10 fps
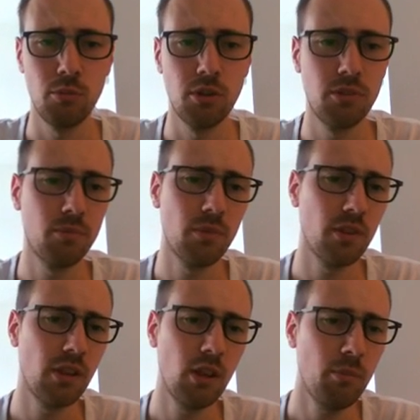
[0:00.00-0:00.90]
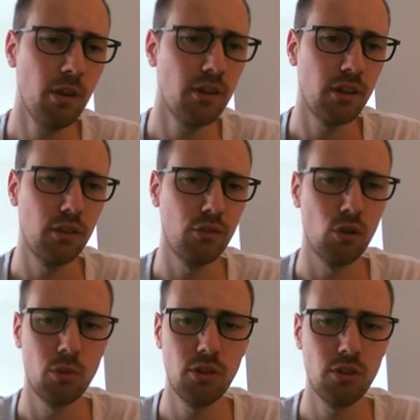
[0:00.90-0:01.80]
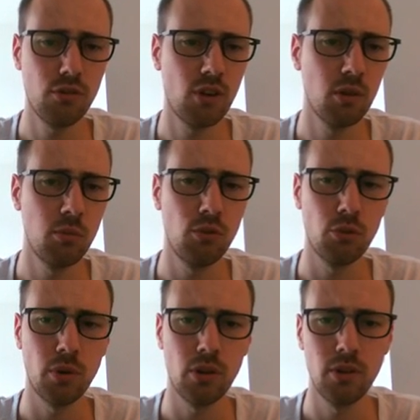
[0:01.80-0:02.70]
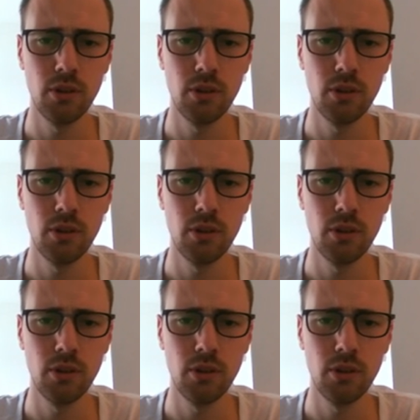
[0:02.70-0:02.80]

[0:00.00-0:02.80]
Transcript: but he played knight d4, which is a fine move as well.